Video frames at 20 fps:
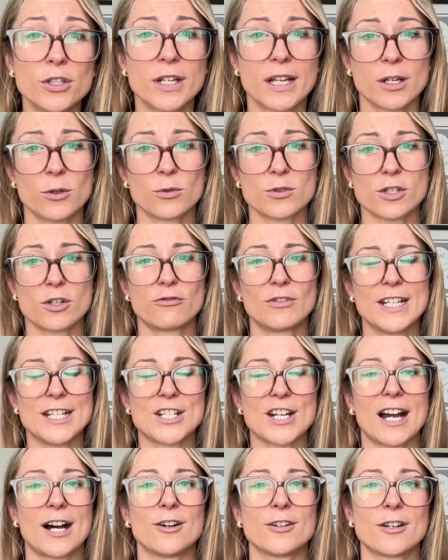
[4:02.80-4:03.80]
you can also reach
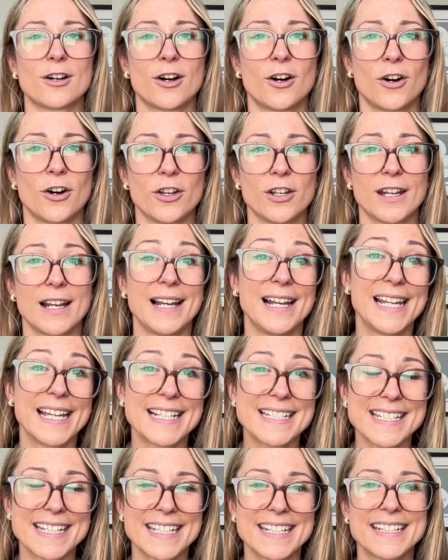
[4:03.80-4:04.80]
out on
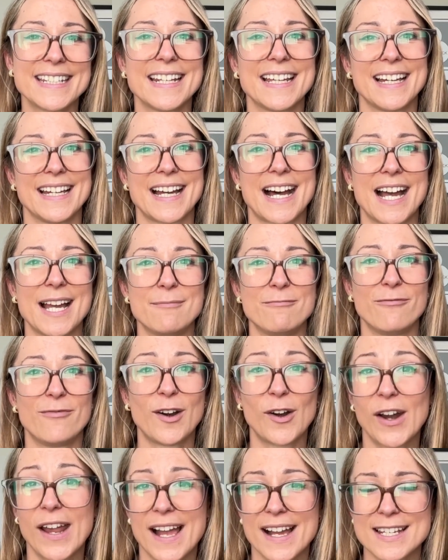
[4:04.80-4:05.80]
LinkedIn. I'm
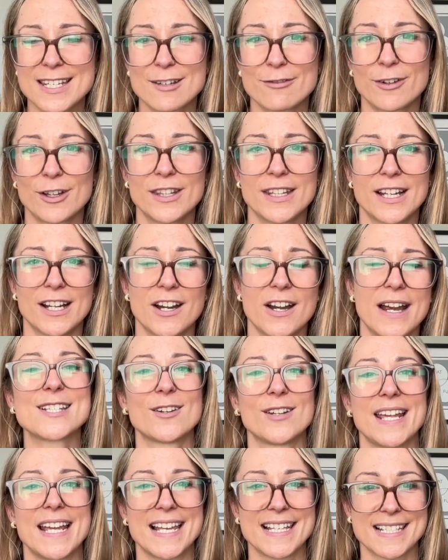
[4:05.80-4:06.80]
very active on there.
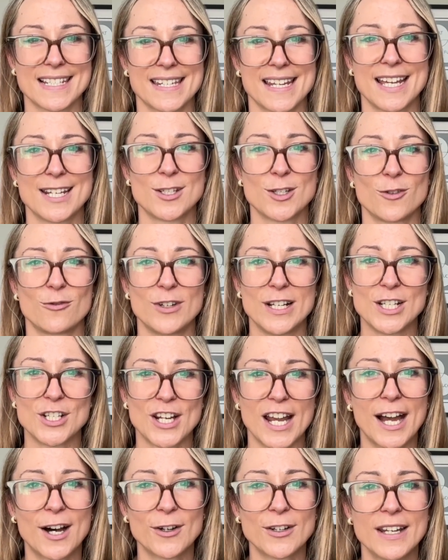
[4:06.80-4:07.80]
Don't hesitate to reach
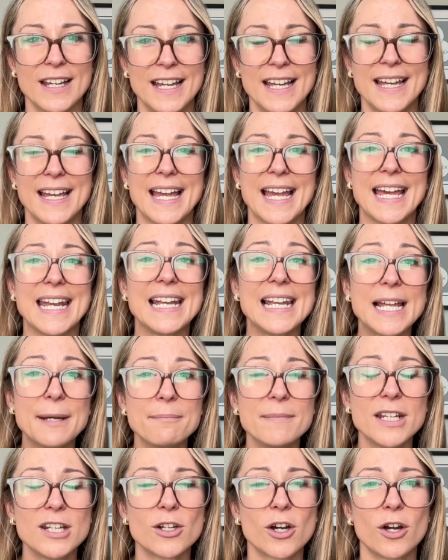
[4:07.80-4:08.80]
out and let
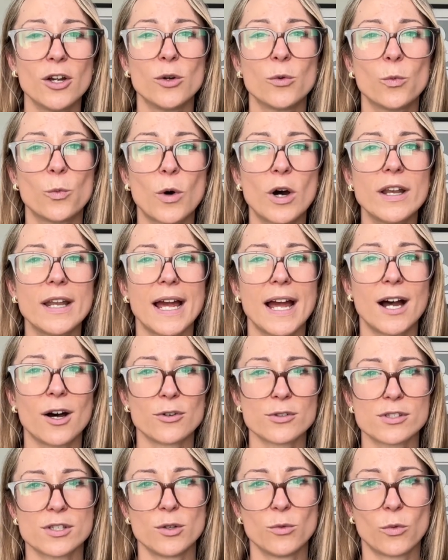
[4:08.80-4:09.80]
me know what
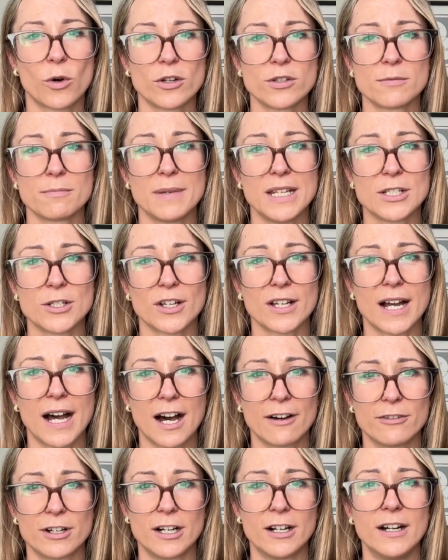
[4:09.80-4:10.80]
else you want me to
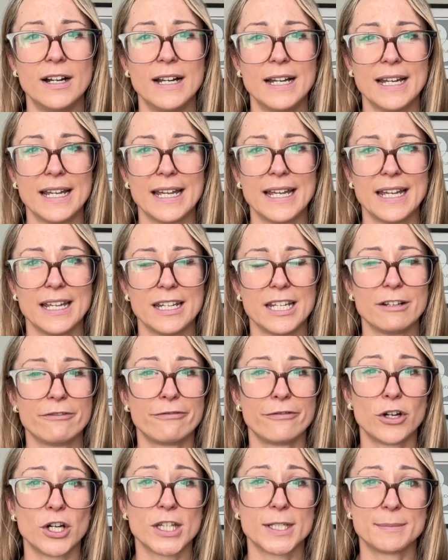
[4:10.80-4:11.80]
cover in
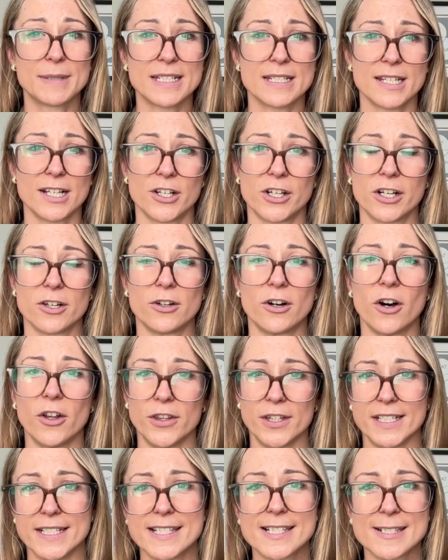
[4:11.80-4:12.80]
further material on
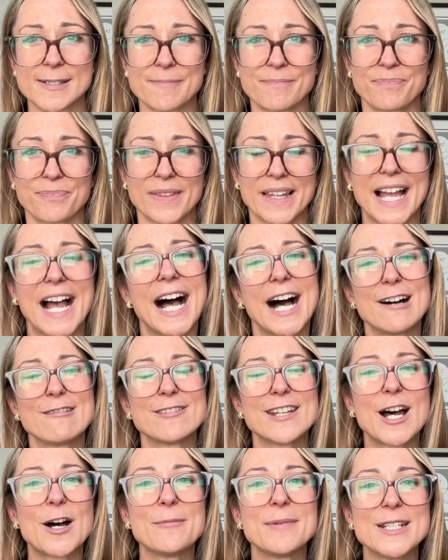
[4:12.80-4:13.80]
this. I've
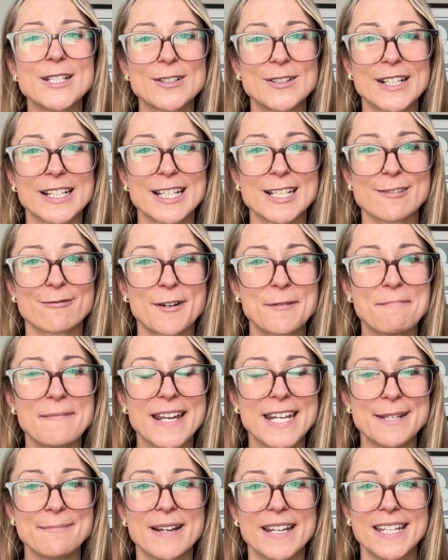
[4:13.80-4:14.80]
now been doing this for
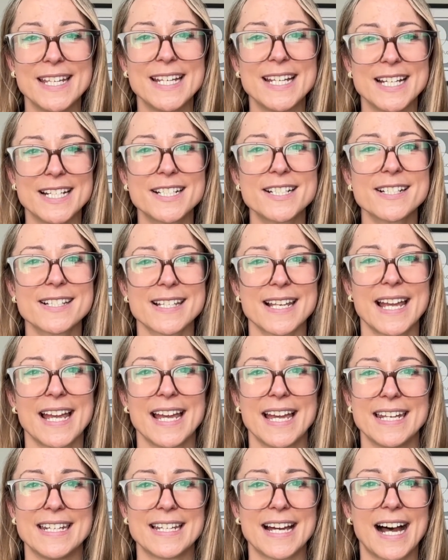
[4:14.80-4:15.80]
many, many years,
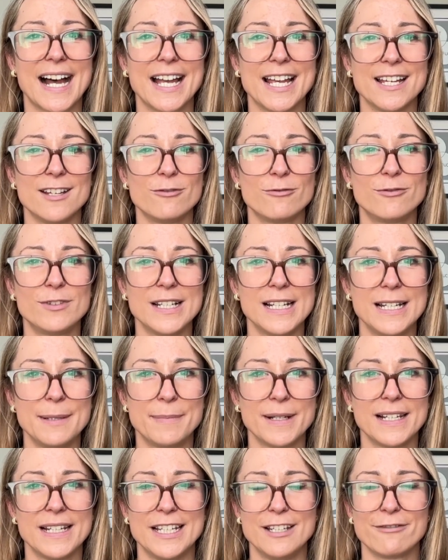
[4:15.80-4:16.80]
and I really
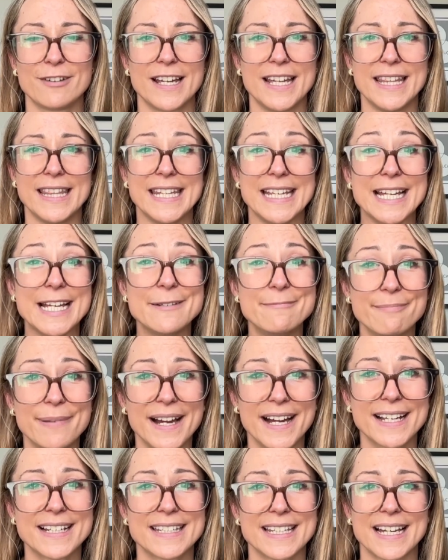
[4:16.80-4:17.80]
believe in the
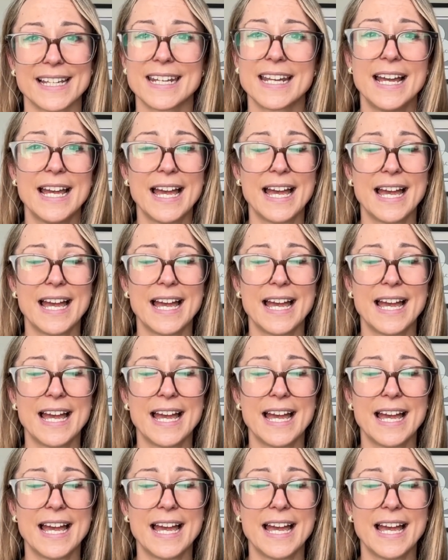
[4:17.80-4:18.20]
impact that